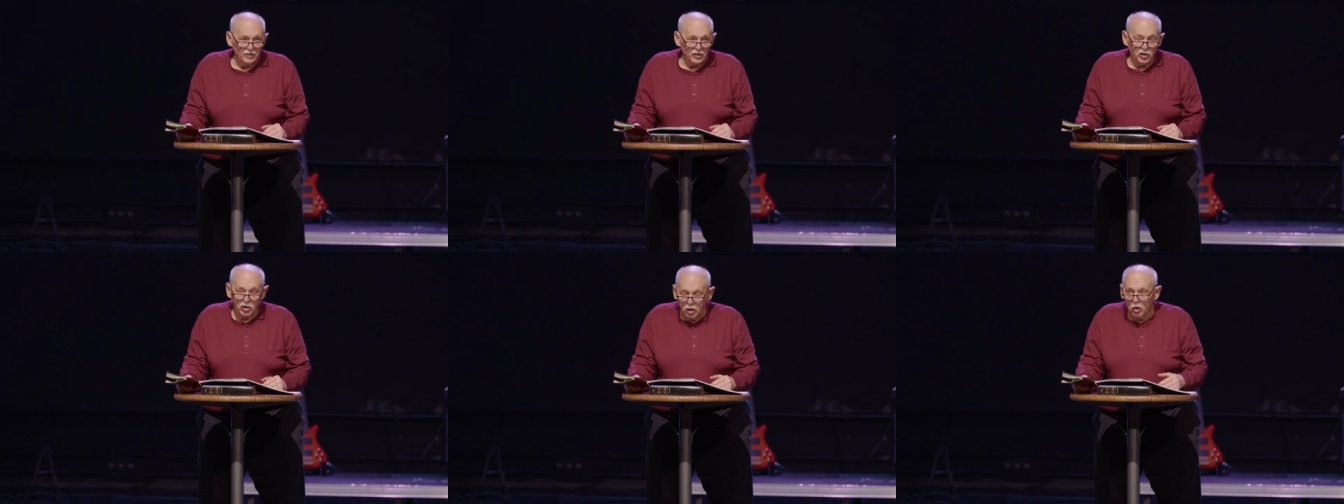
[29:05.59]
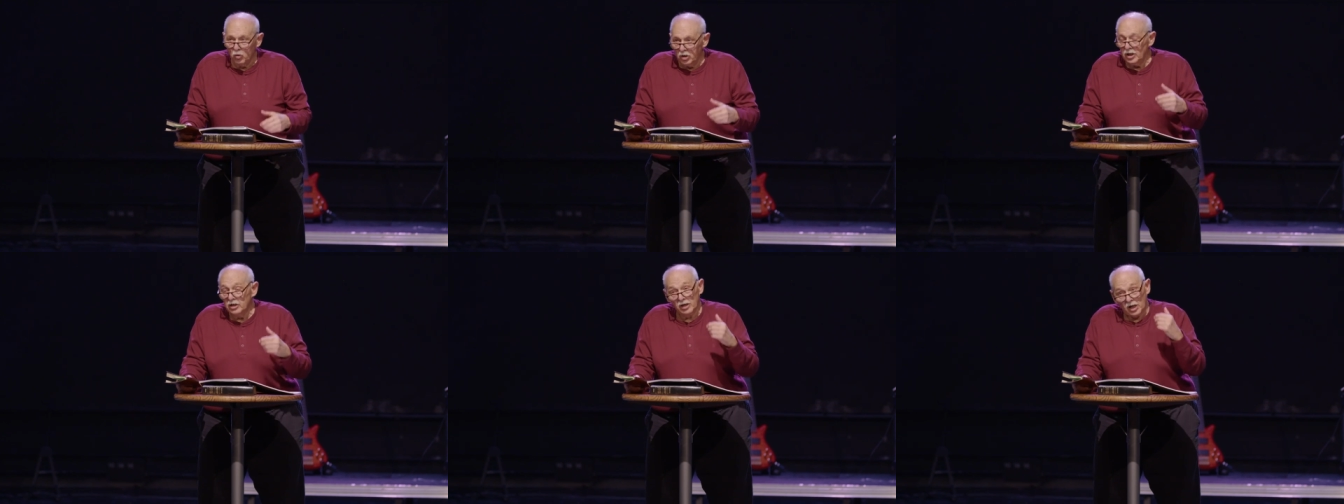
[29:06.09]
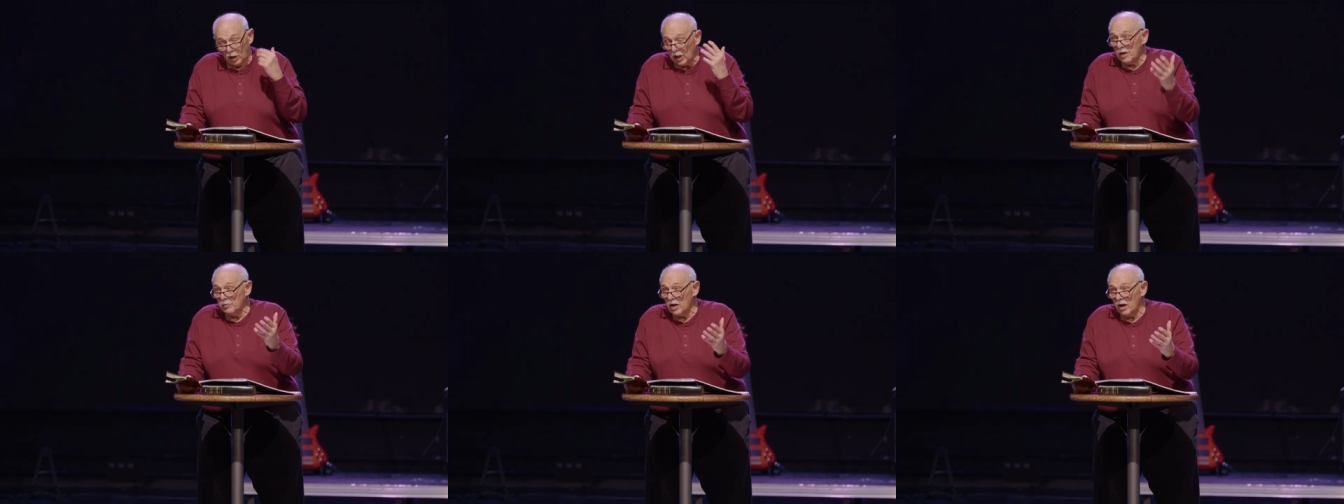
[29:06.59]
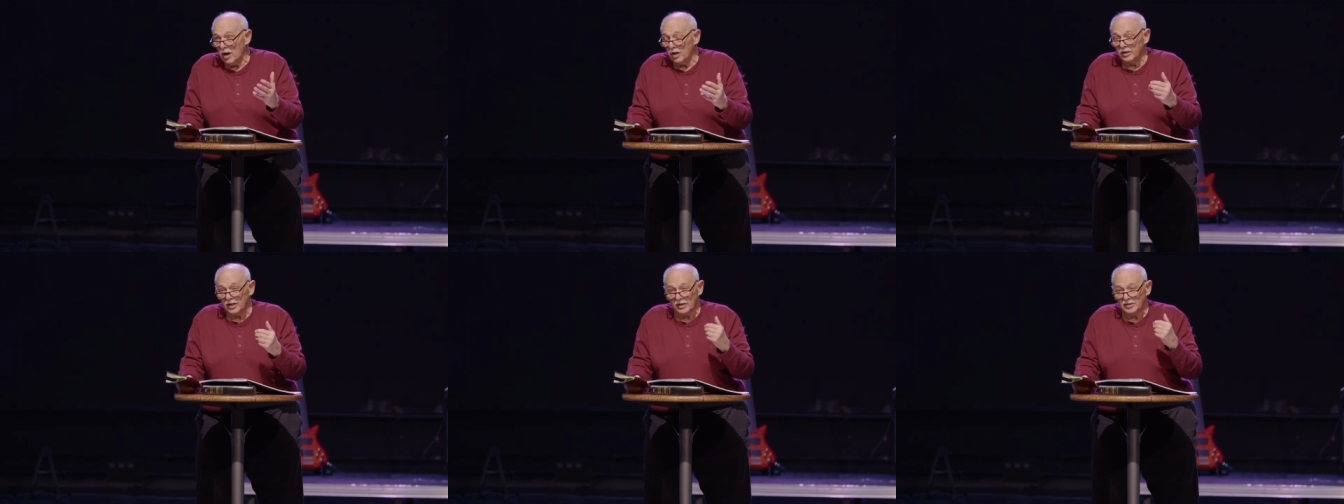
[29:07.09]
You will either claim
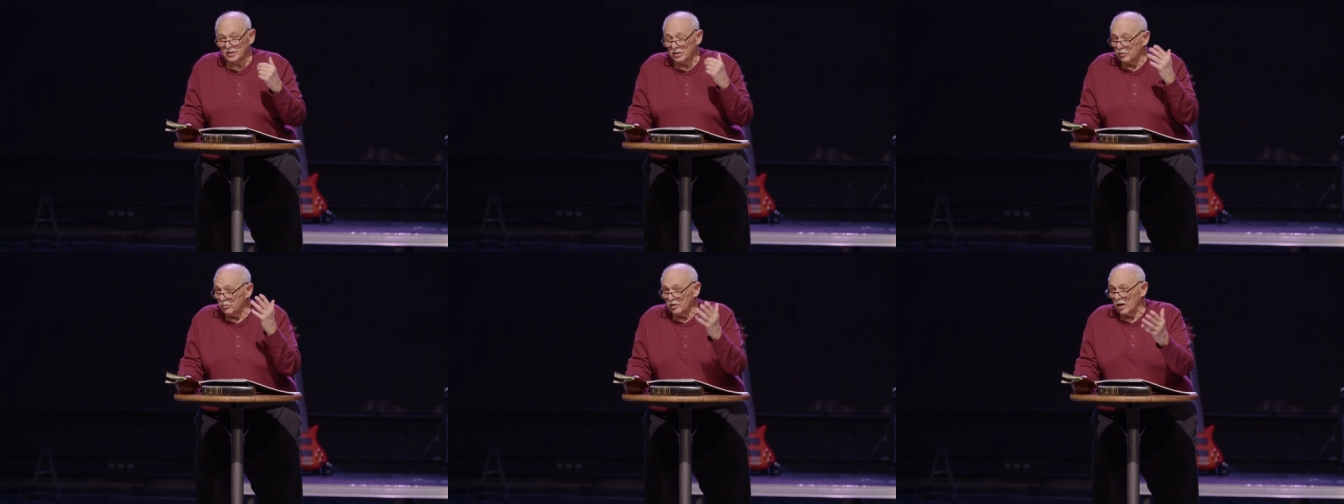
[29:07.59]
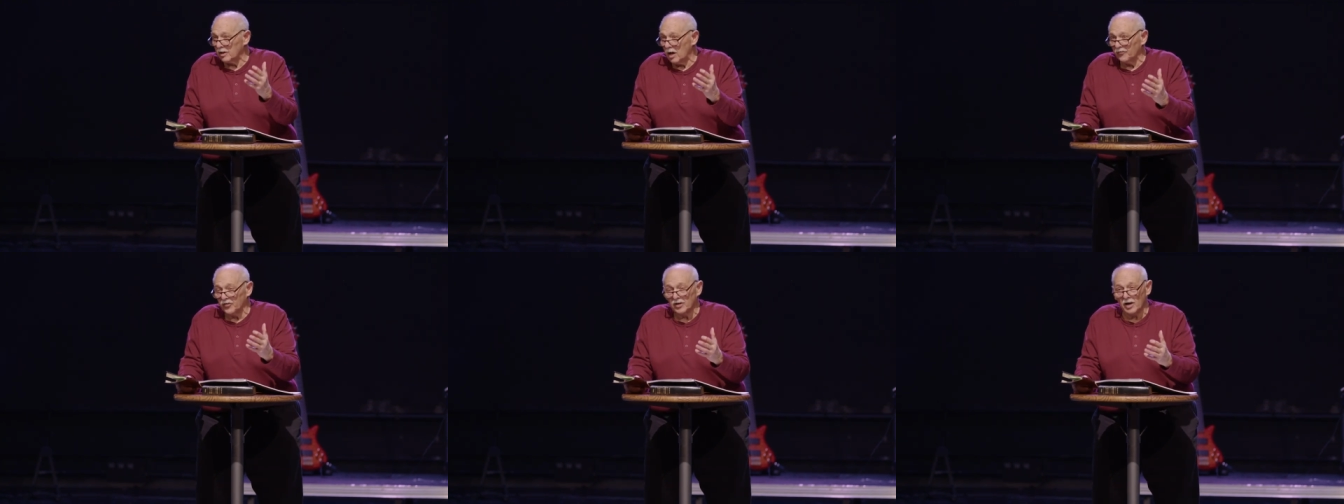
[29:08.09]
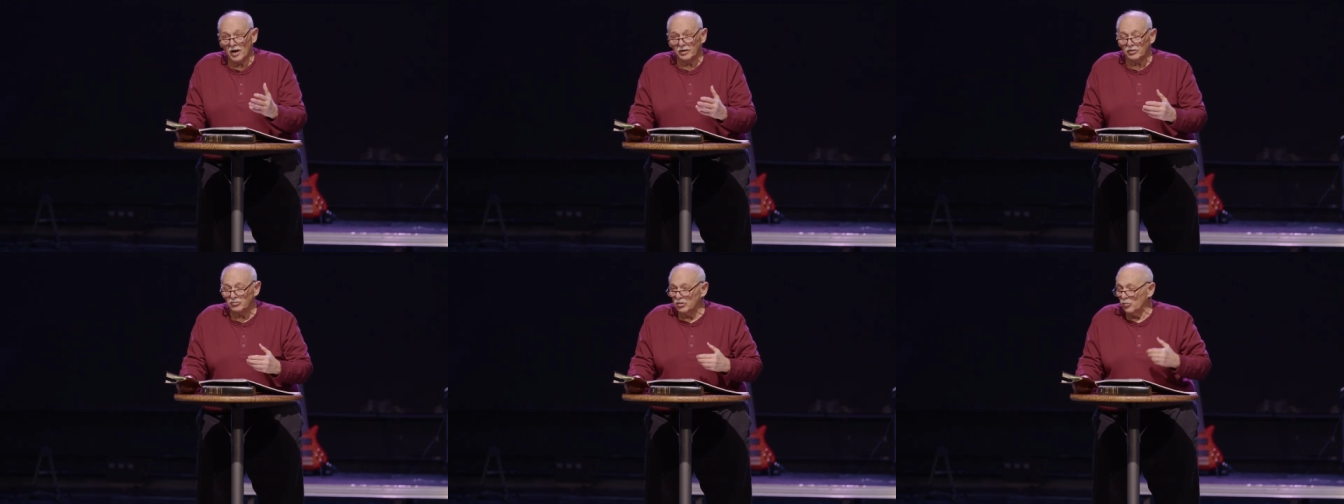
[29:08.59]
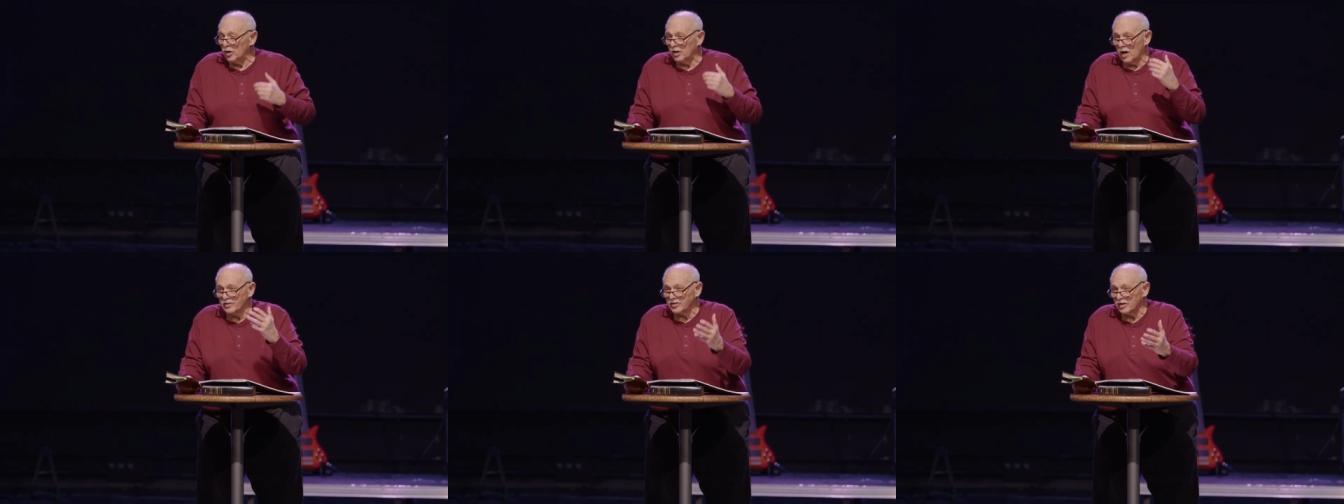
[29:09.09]
God and stick your neck out for God and do what
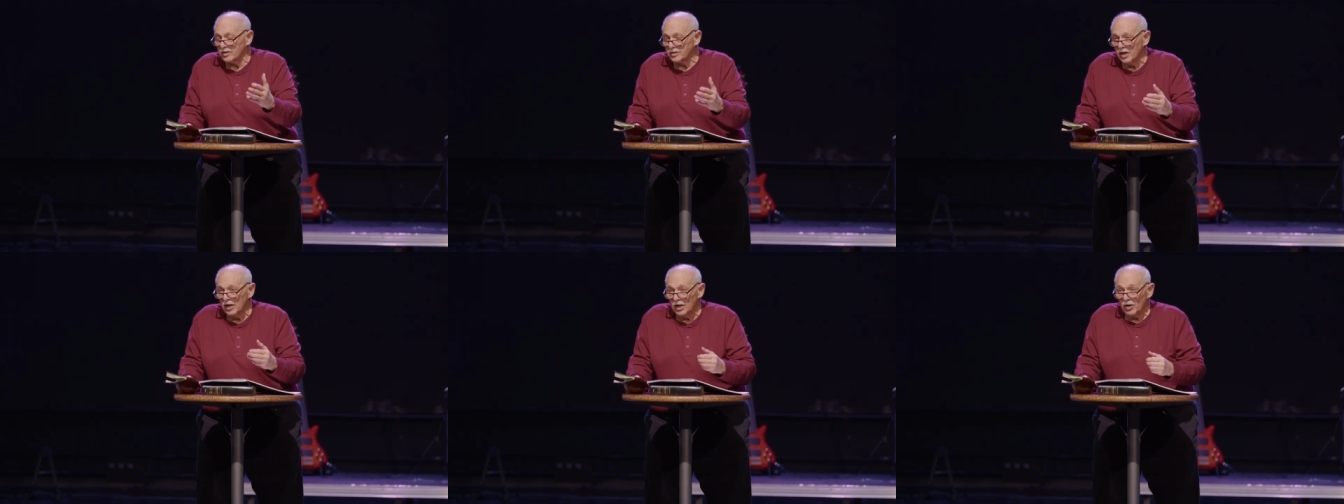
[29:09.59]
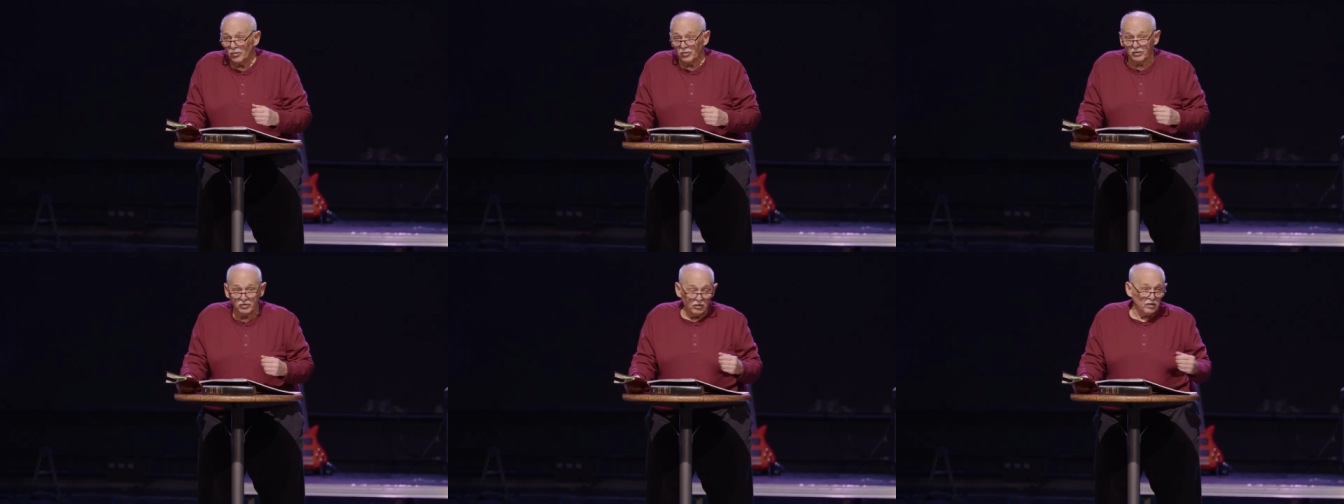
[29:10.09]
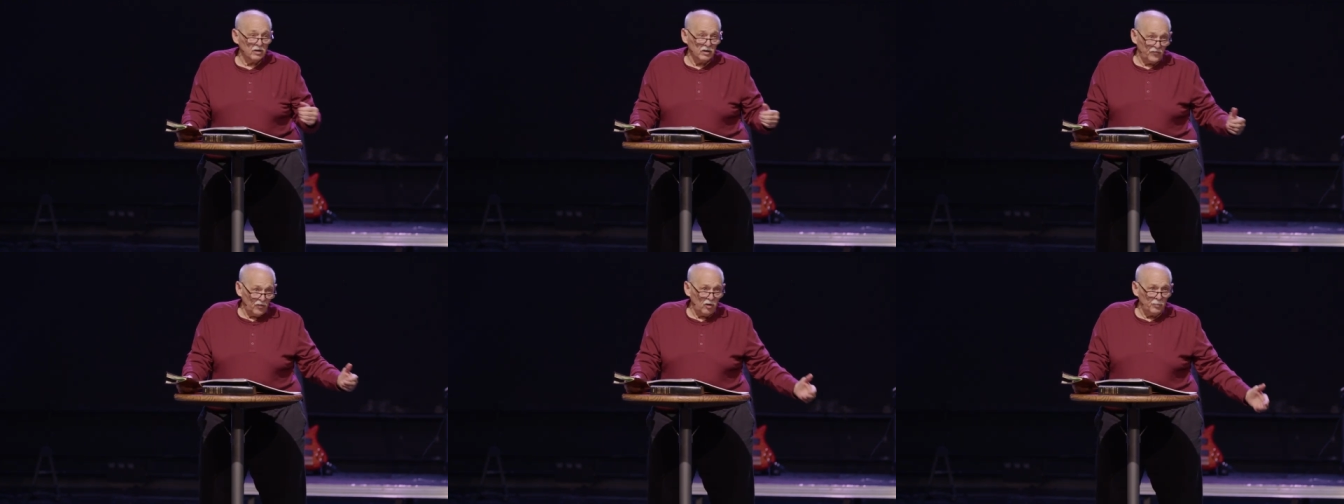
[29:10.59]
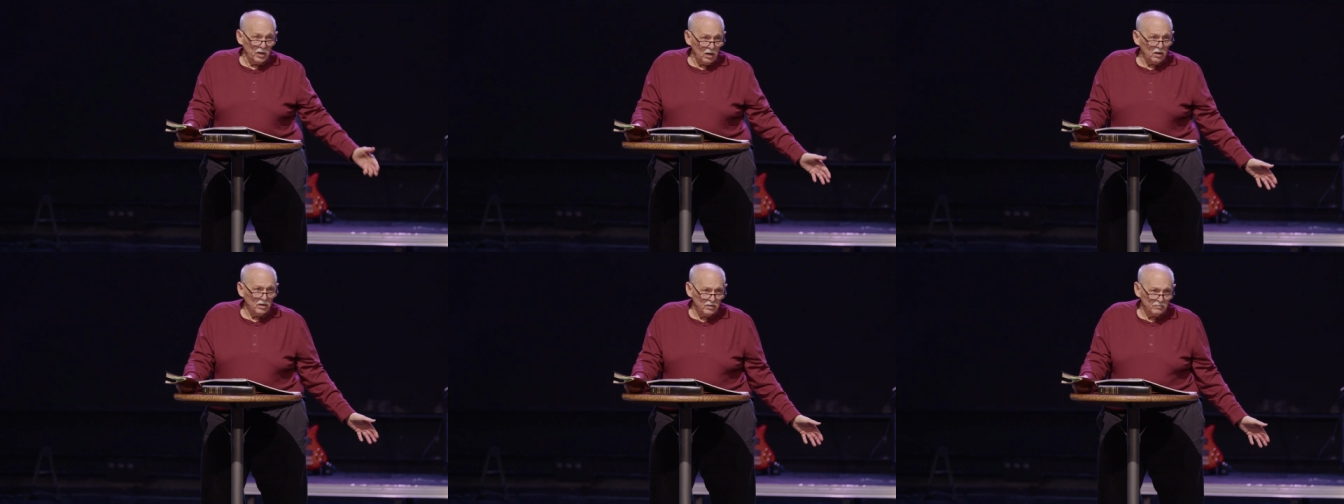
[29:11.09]
God says, or you're going to fall
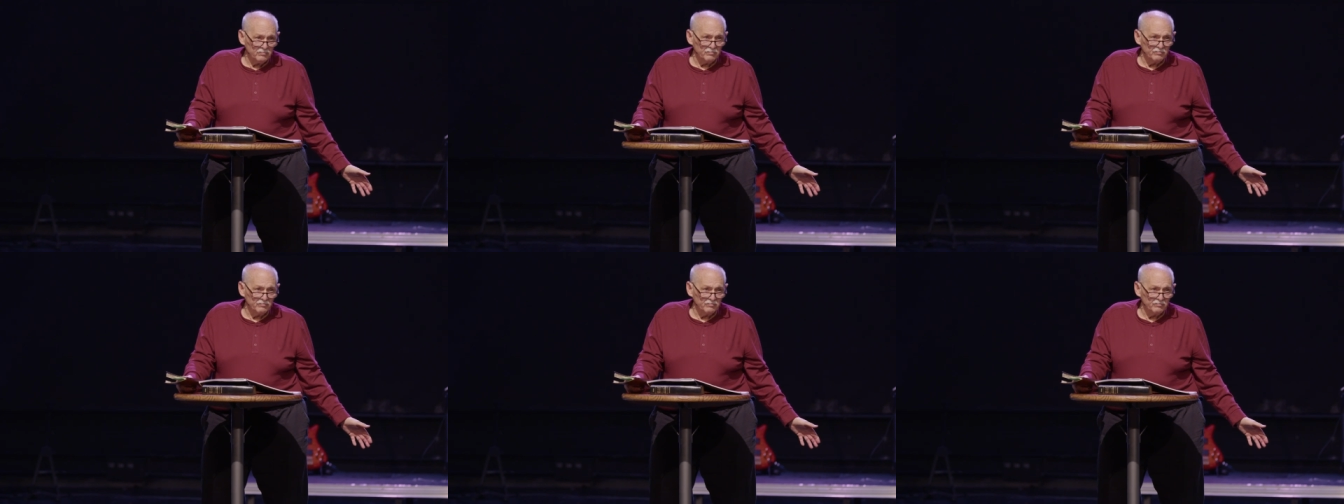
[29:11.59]
behind.